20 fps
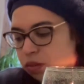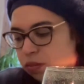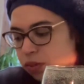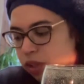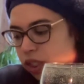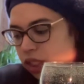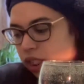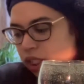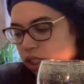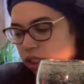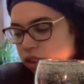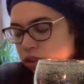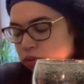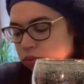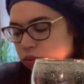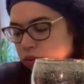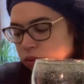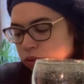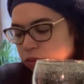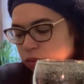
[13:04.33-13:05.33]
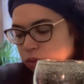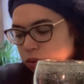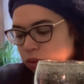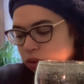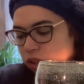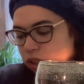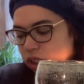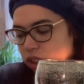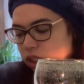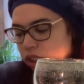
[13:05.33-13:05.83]
plan, the full
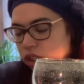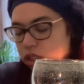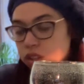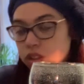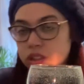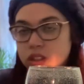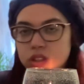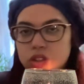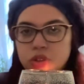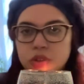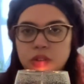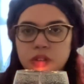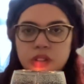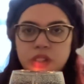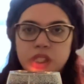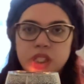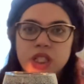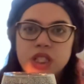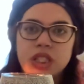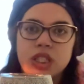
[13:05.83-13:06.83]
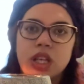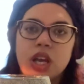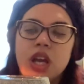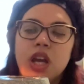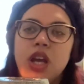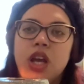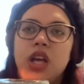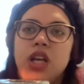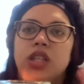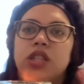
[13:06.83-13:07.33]
moon in a Taurus.
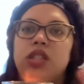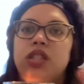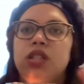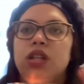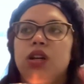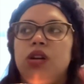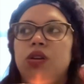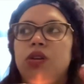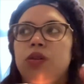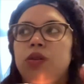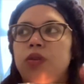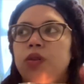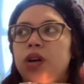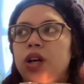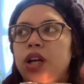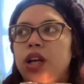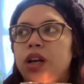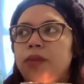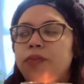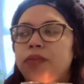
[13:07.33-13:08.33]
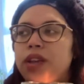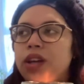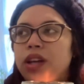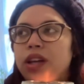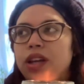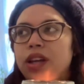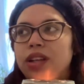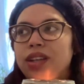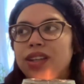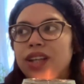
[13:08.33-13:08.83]
So
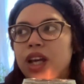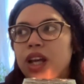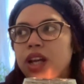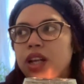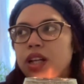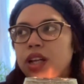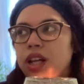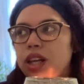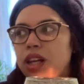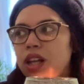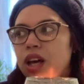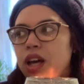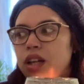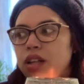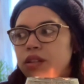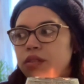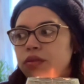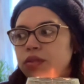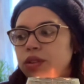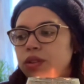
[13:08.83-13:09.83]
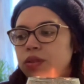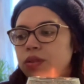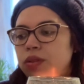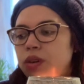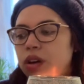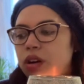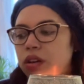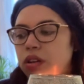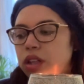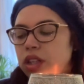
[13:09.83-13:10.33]
uh, again, a lot of you
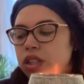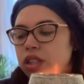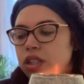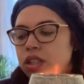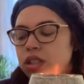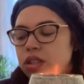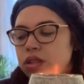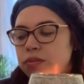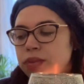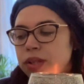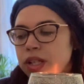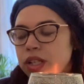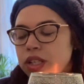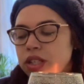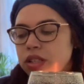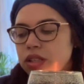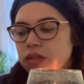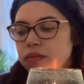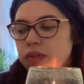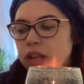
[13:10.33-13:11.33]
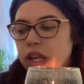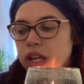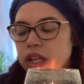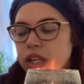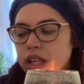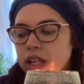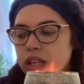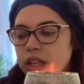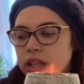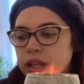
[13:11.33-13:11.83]
are in this space of
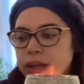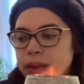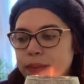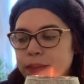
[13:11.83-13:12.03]
like